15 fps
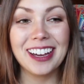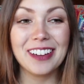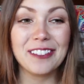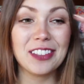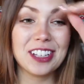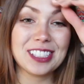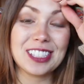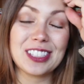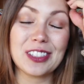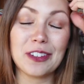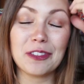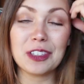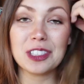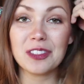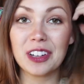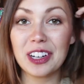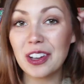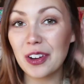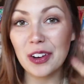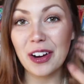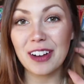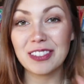if this is your first
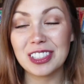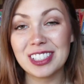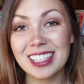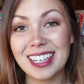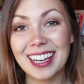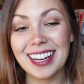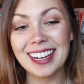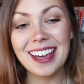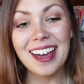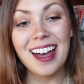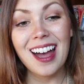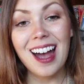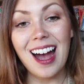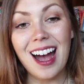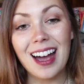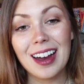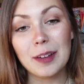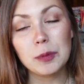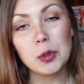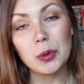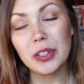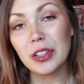video you're ever seeing, I
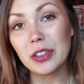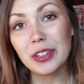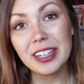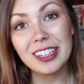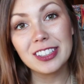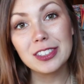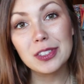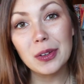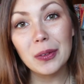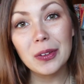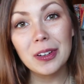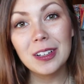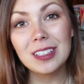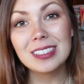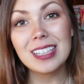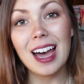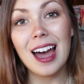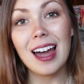am 23 years old.